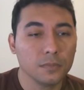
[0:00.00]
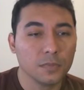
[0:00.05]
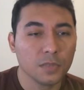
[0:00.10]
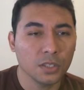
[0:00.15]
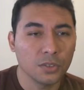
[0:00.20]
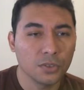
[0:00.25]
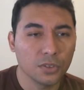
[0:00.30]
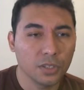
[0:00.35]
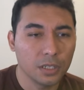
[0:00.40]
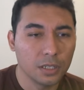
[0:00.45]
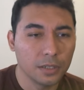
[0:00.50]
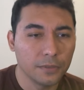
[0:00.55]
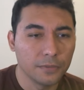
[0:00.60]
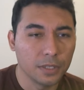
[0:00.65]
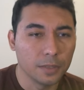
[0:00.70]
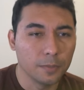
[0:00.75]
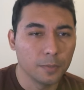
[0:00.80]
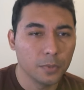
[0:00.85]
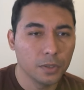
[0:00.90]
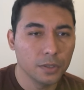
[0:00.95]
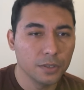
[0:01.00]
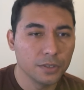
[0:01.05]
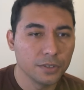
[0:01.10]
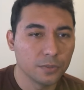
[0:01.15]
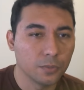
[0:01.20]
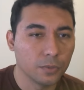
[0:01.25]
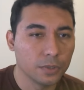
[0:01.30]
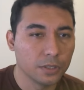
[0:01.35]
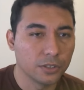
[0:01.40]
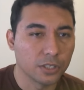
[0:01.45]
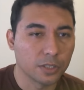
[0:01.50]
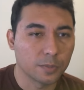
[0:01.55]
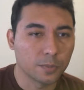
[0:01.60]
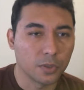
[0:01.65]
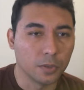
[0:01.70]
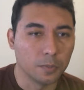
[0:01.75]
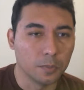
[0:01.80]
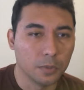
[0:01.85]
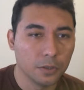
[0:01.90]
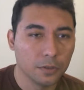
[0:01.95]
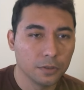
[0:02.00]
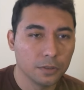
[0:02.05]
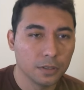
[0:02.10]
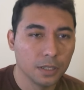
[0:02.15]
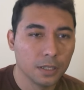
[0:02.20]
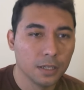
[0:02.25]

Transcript: So here if they push, we just promote,